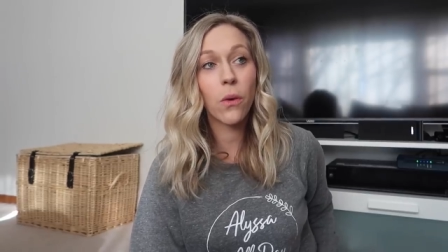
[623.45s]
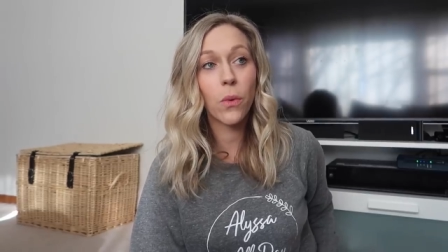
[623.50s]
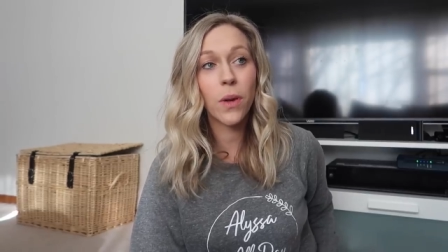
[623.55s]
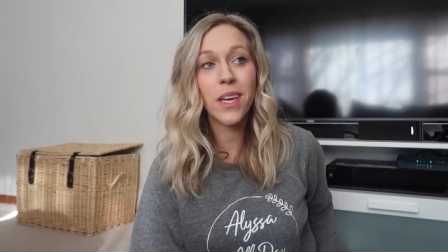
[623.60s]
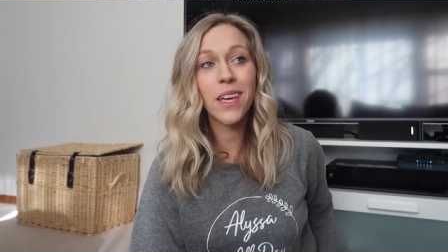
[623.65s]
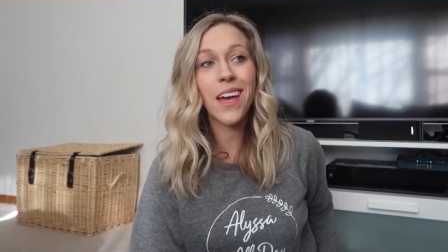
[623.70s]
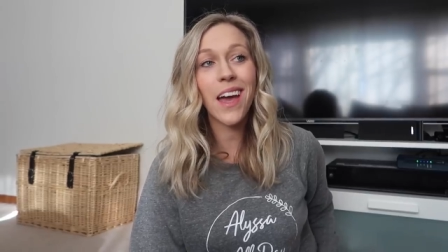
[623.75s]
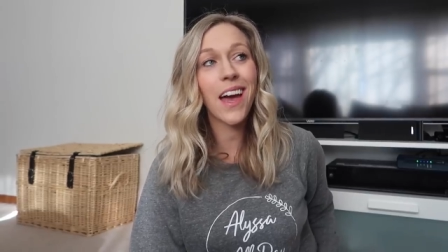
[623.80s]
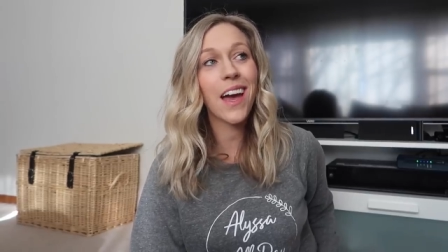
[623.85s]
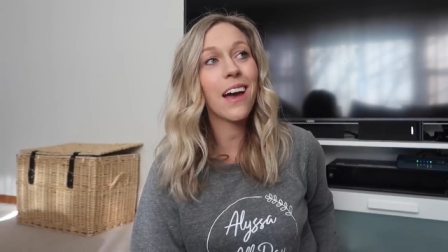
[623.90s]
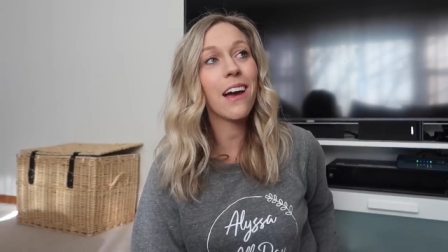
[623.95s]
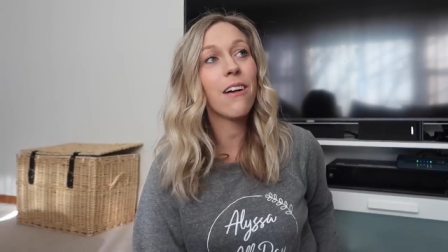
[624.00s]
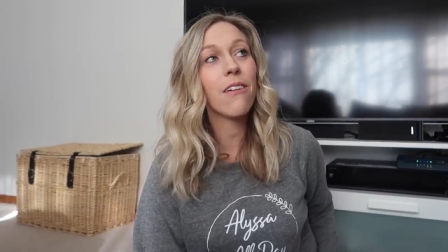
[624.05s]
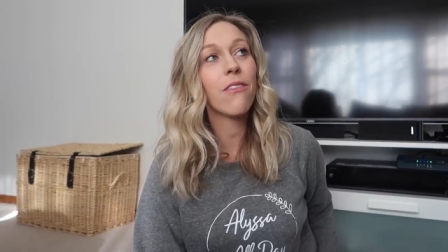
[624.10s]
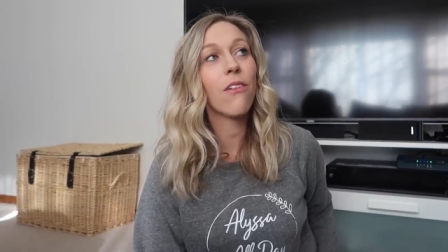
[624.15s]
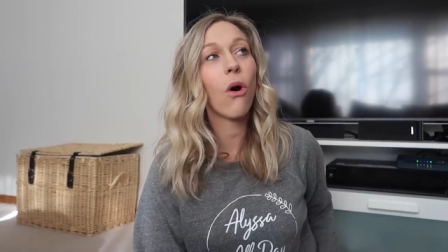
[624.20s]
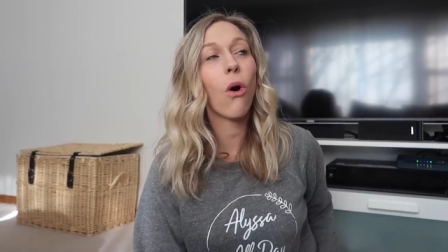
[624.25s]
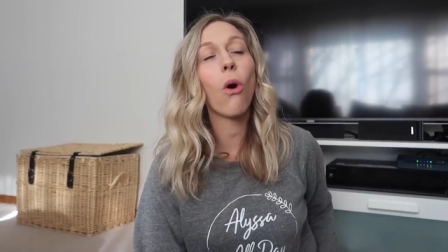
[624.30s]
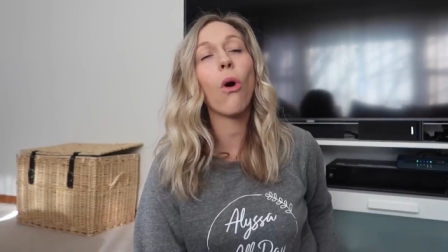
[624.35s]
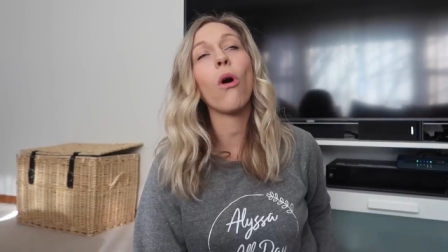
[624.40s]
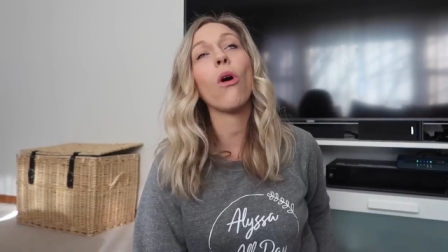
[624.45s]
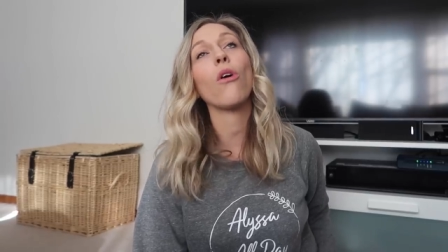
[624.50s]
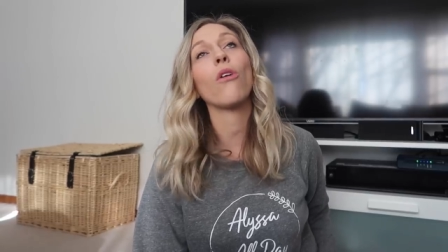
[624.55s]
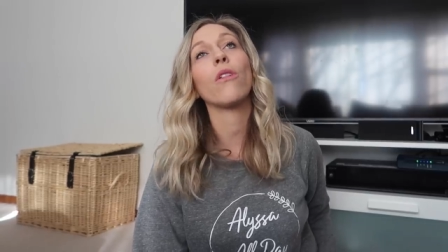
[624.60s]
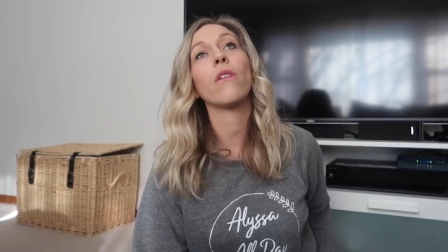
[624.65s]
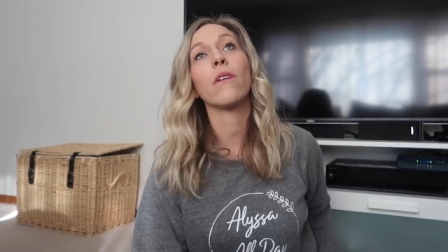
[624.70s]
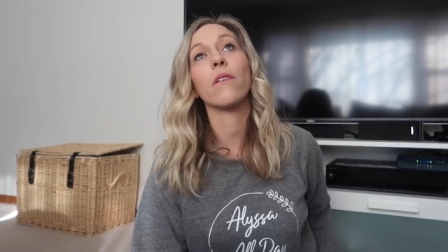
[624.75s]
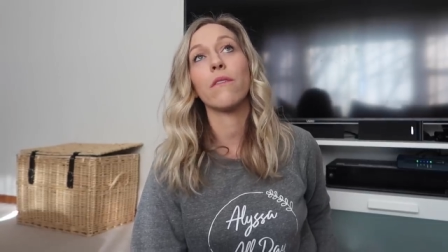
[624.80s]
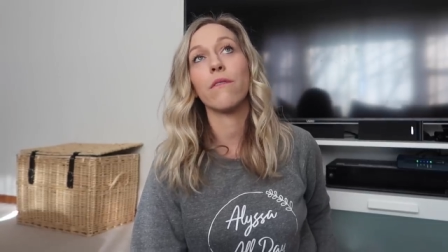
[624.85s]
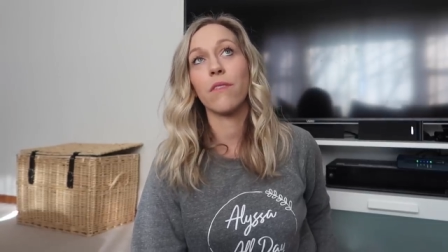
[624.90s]
we have
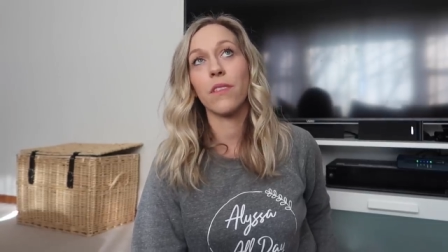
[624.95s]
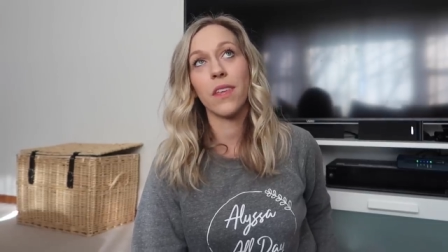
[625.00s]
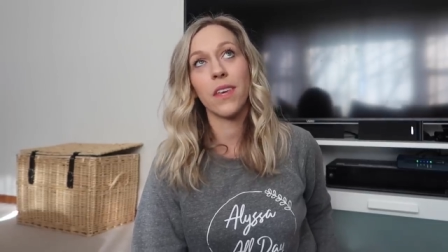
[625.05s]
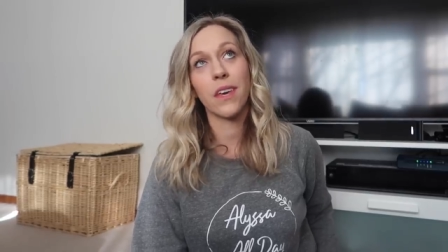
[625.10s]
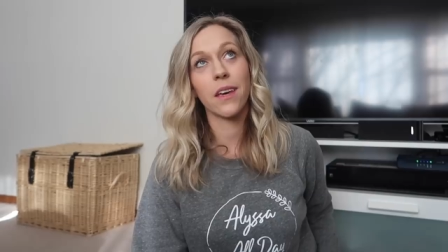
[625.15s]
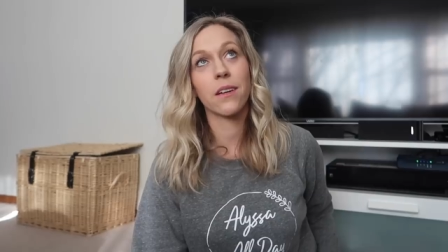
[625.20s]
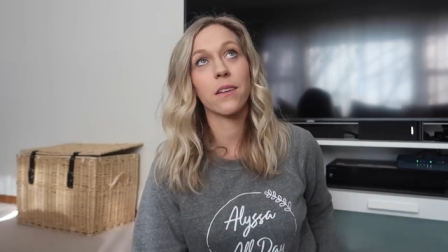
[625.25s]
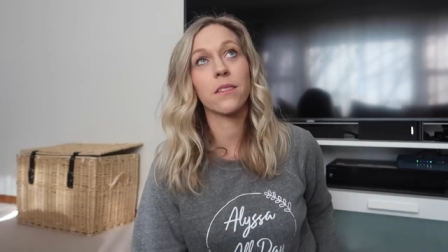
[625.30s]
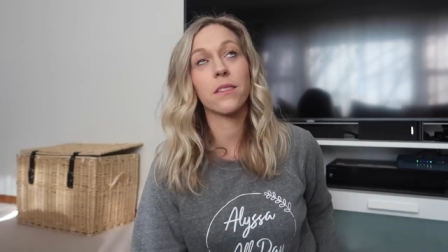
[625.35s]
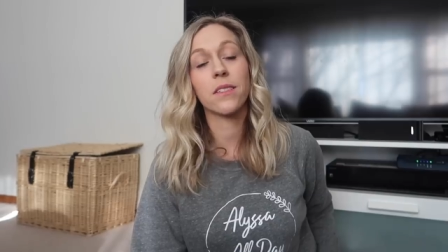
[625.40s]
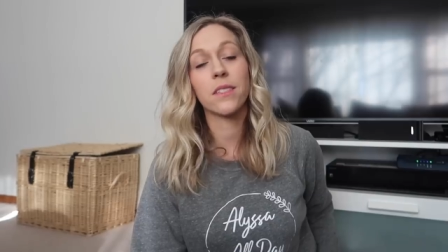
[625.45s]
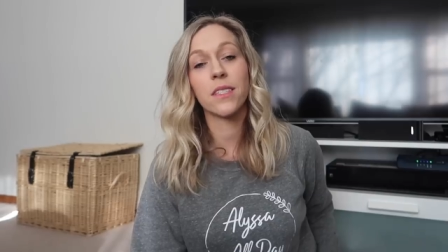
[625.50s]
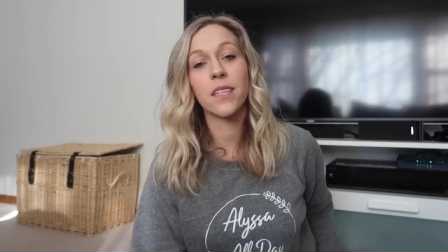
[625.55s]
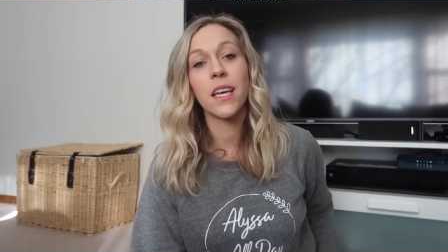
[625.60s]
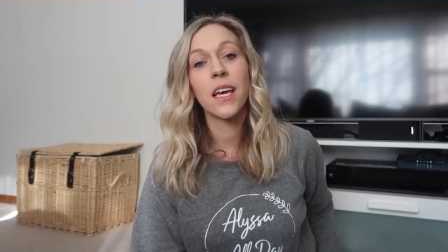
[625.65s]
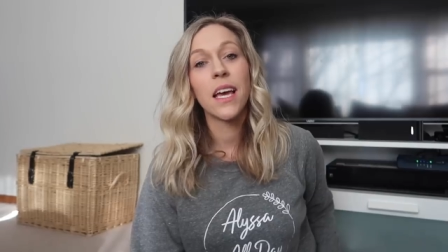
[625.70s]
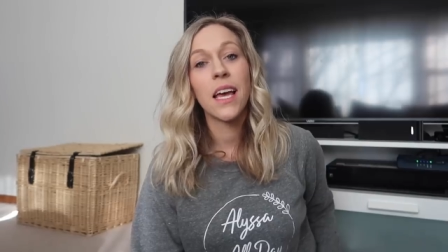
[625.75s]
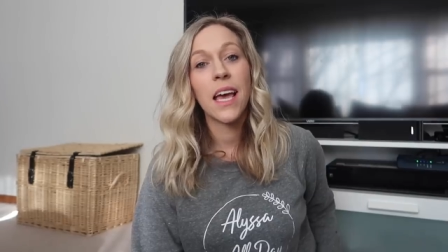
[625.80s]
all of the guilt.